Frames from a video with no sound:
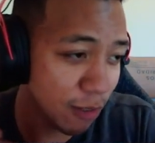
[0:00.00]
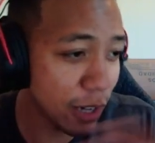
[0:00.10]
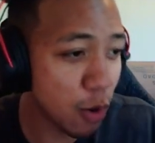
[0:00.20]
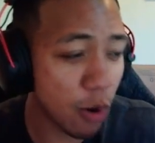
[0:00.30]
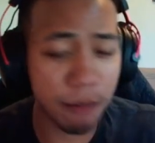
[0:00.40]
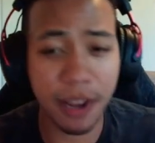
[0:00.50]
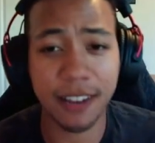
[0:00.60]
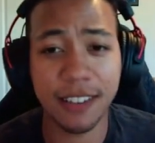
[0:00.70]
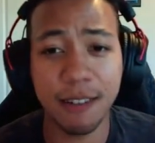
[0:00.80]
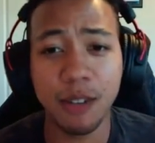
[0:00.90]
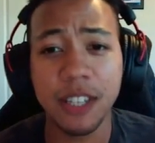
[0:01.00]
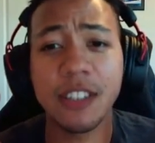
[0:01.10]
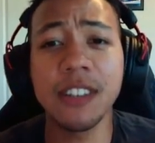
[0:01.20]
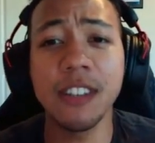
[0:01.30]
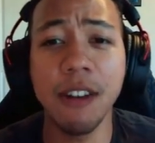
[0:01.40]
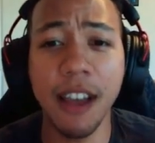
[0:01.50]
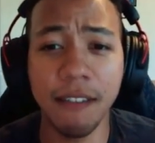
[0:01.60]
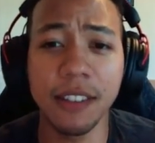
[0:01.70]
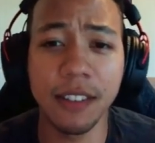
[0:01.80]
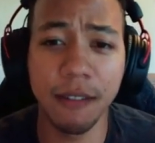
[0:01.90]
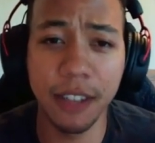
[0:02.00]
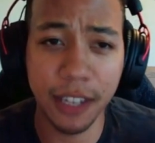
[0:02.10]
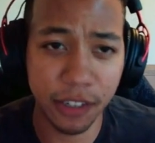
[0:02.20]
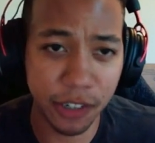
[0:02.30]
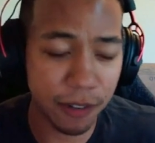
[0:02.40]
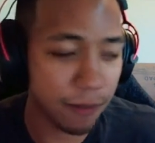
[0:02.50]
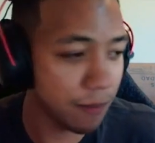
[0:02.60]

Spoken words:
Three cornerbacks, and we still haven't solved the issue.